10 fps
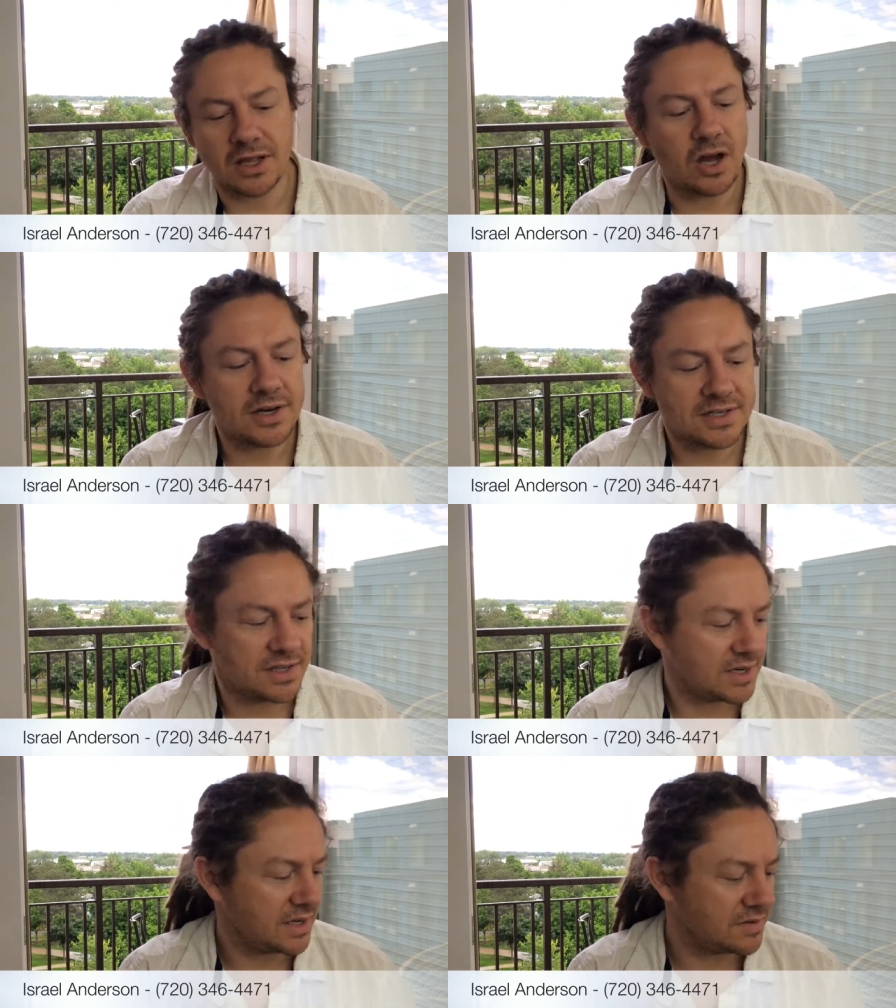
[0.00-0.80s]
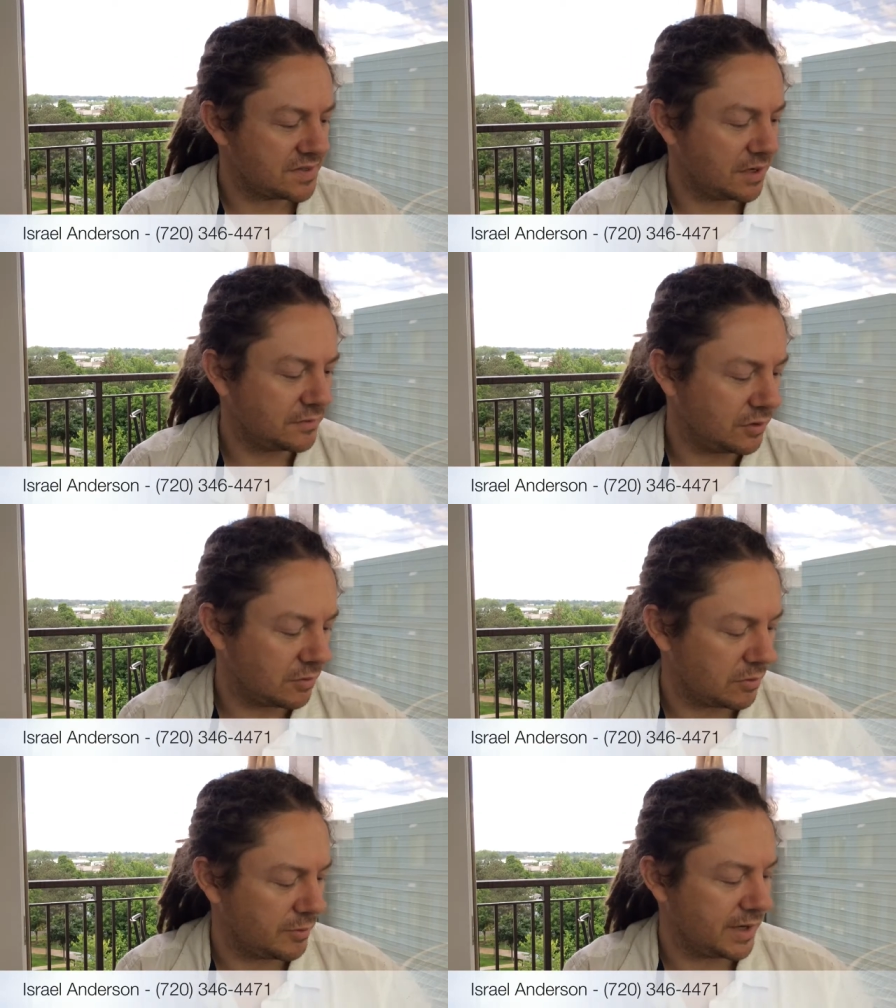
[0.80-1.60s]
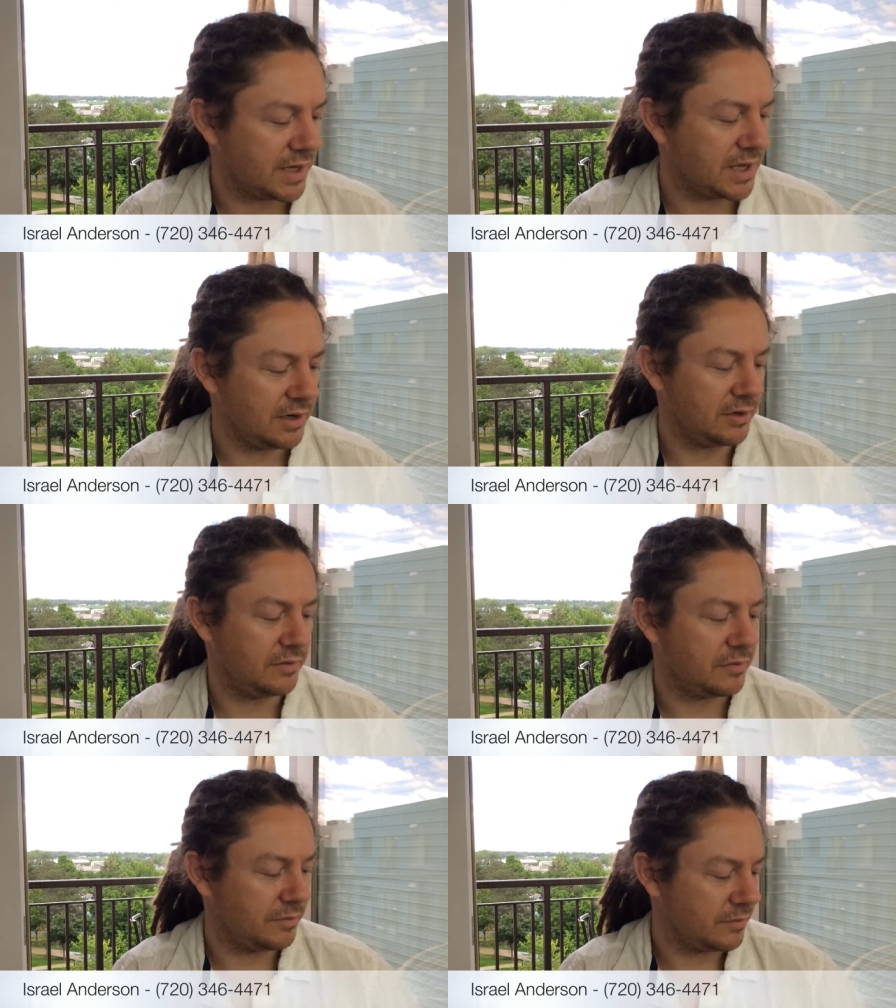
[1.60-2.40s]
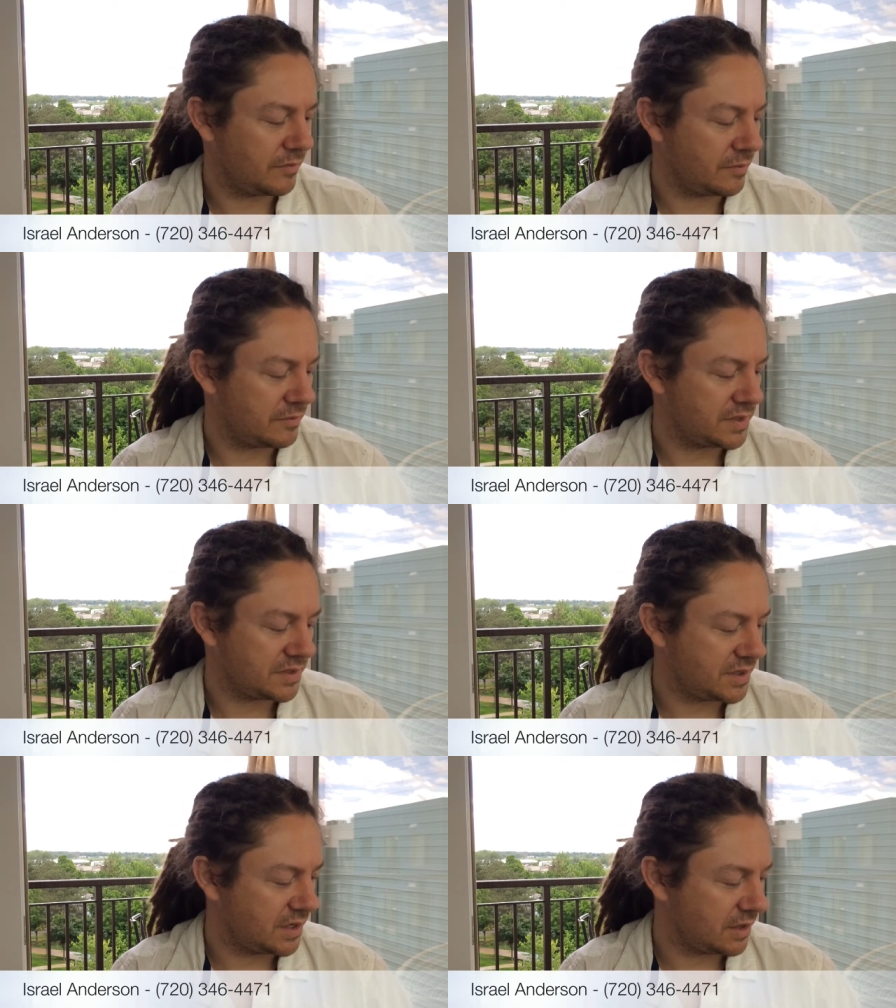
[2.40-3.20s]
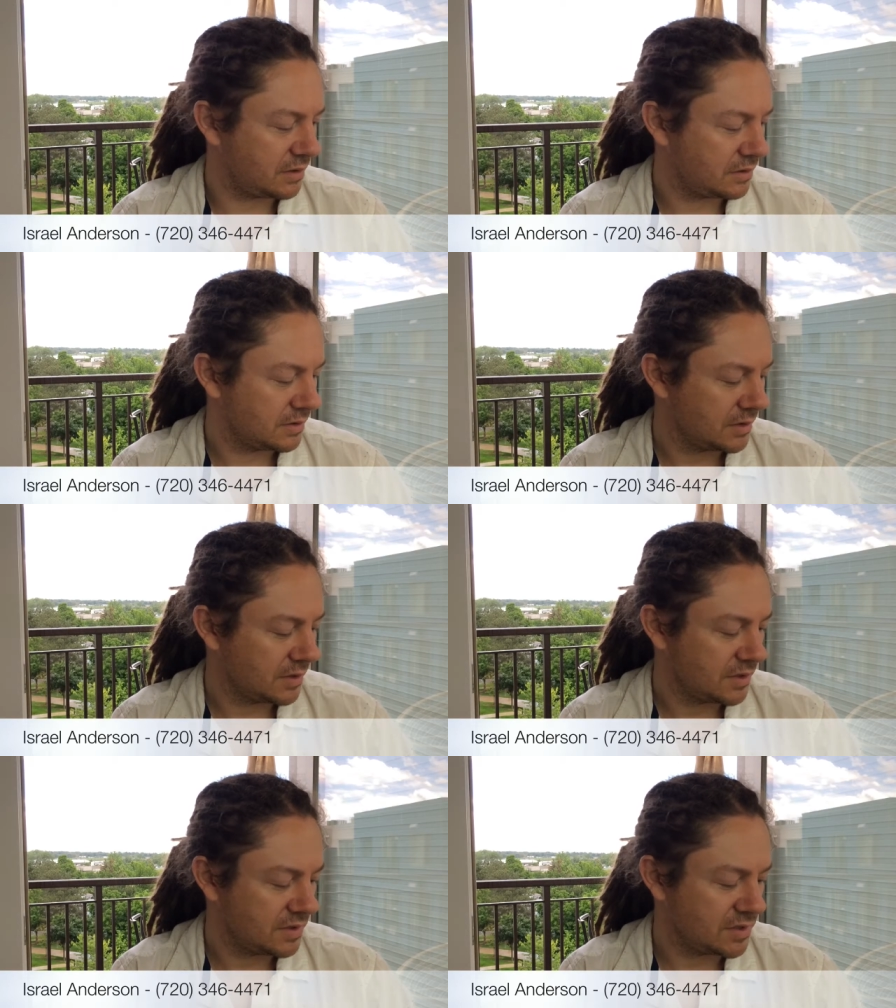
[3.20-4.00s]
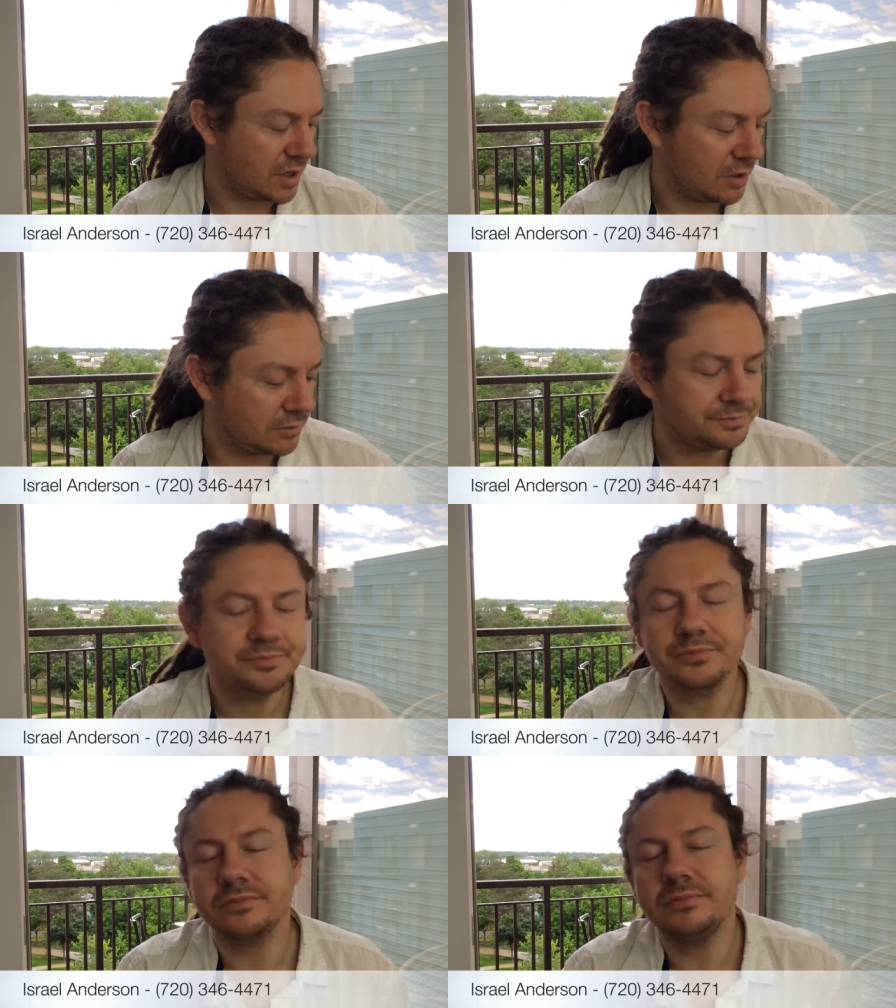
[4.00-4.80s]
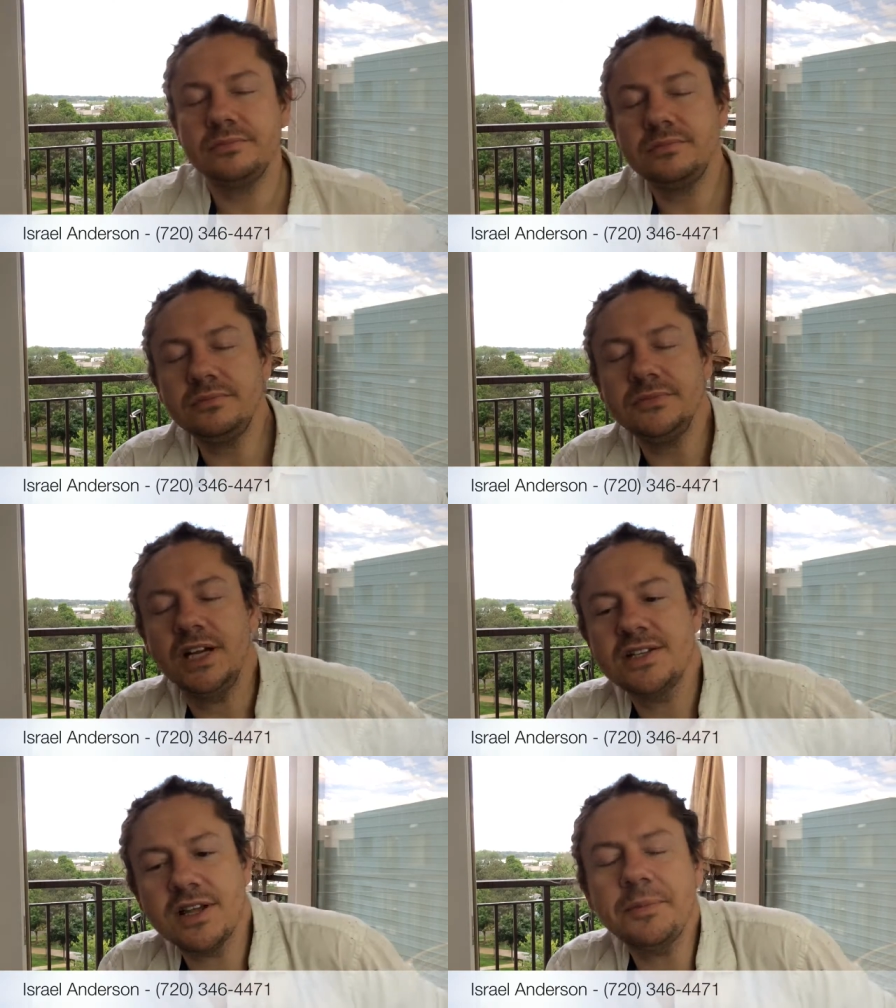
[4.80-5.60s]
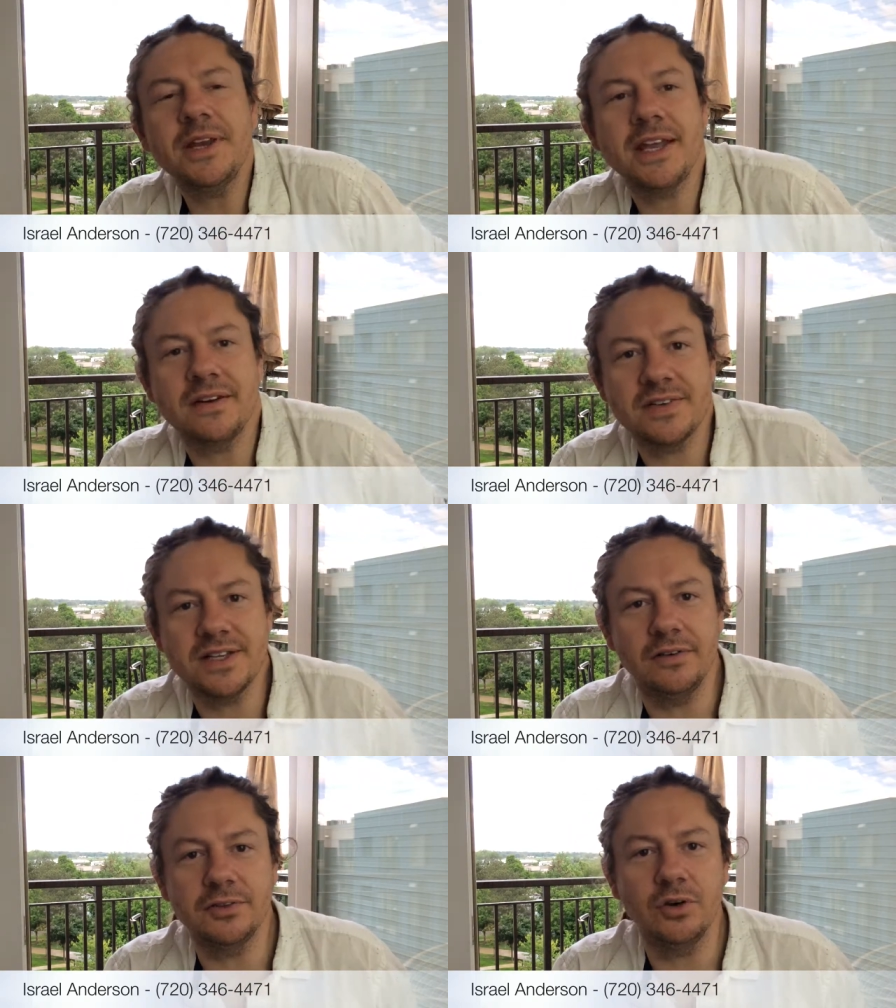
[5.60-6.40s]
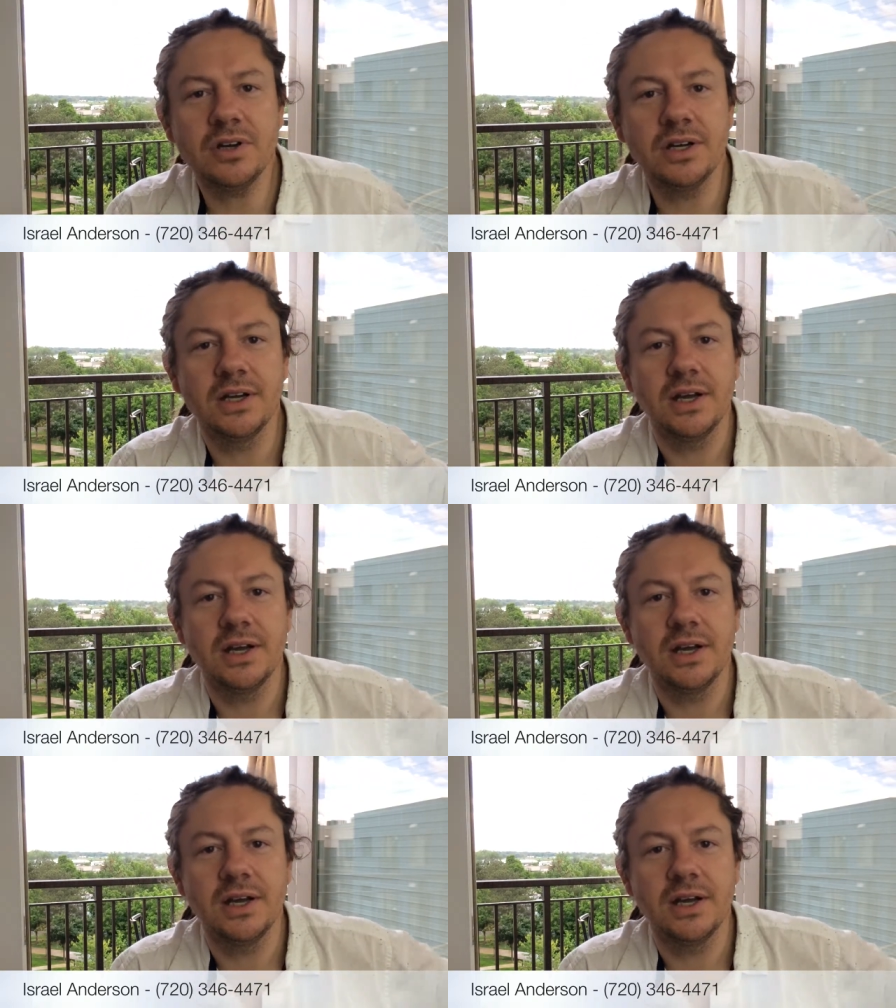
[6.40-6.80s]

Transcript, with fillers: honestly, the negative self-talk will really kill you from from succeeding. So stop the negative self-talk.